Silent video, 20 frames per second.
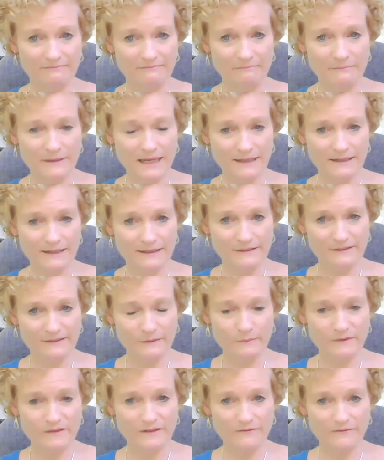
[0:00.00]

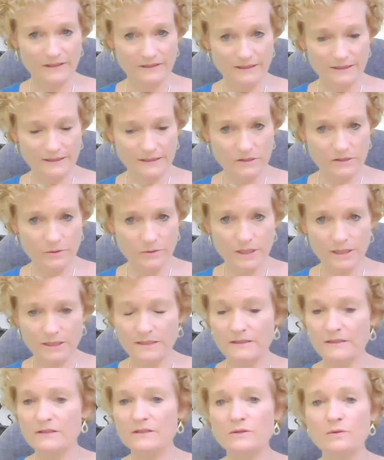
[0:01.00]
mechanisms of a district,
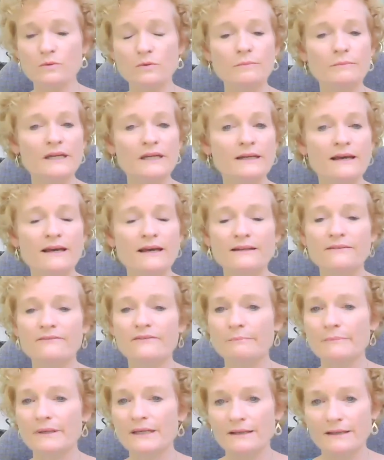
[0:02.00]
the school may not
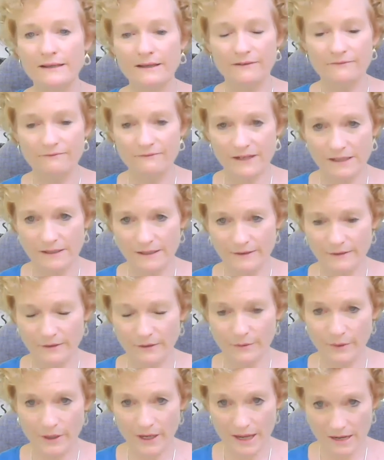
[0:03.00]
even be a convenient
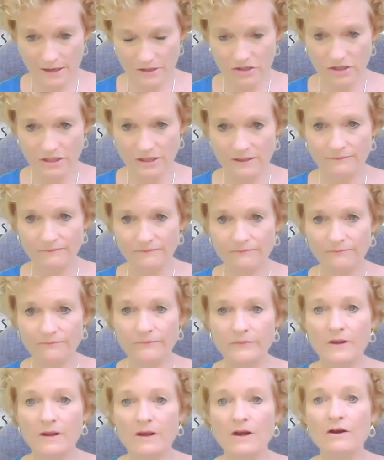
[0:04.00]
location
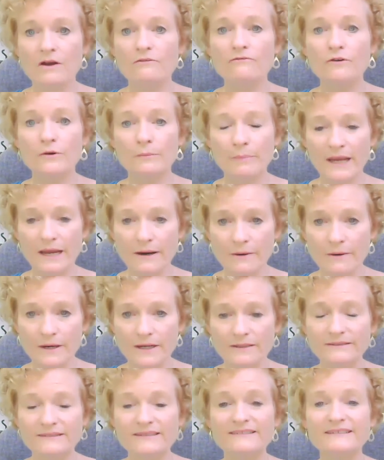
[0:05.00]
for
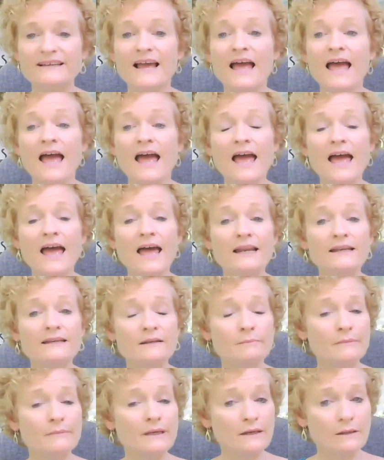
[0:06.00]
parents, and
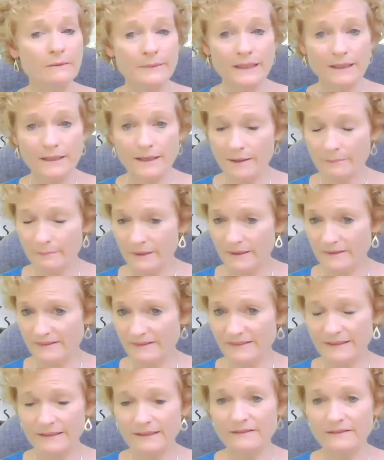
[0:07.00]
it may or may not be
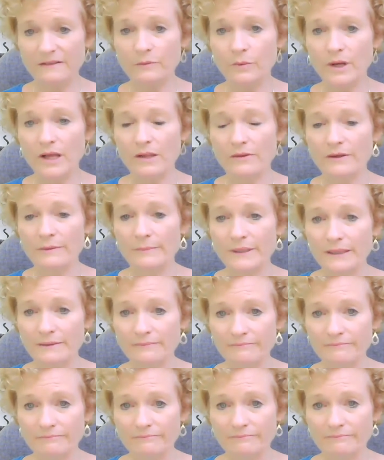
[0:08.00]
seen as a
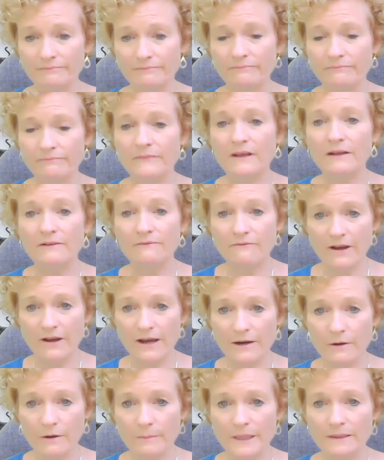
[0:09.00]
welcoming
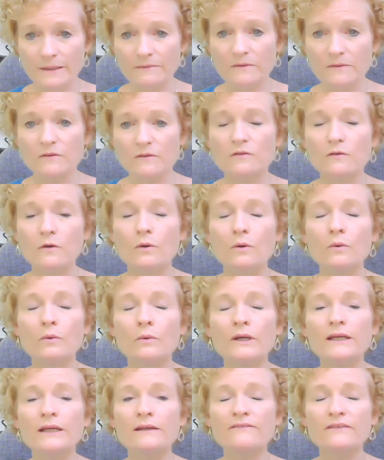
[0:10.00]
environment.
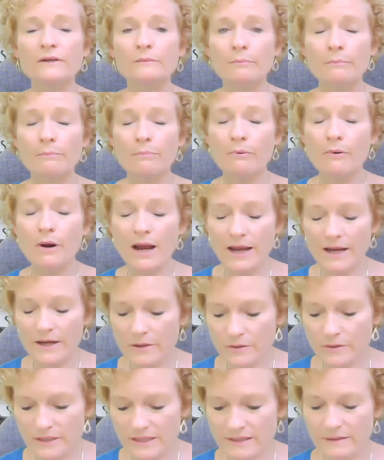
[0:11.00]
So even
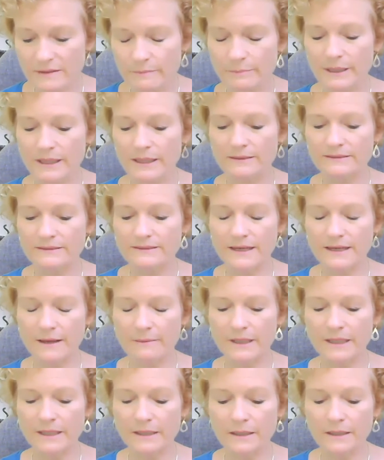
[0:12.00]
prior to the
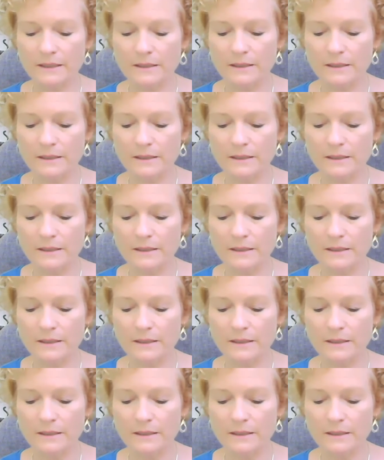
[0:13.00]
pandemic,